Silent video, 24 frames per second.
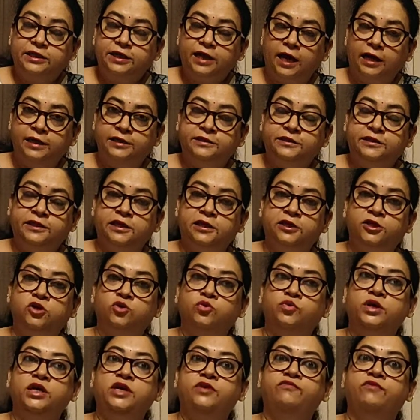Unless and
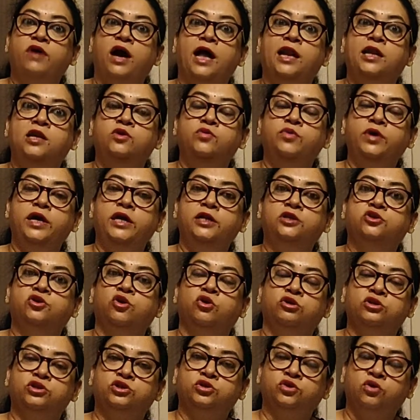until you
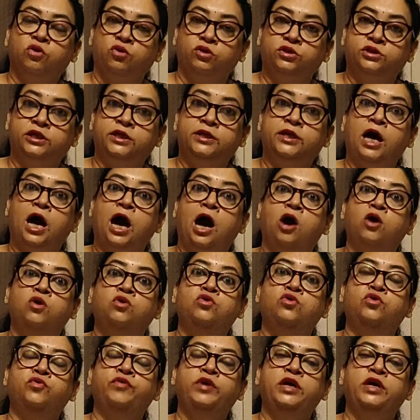evaluate those scores,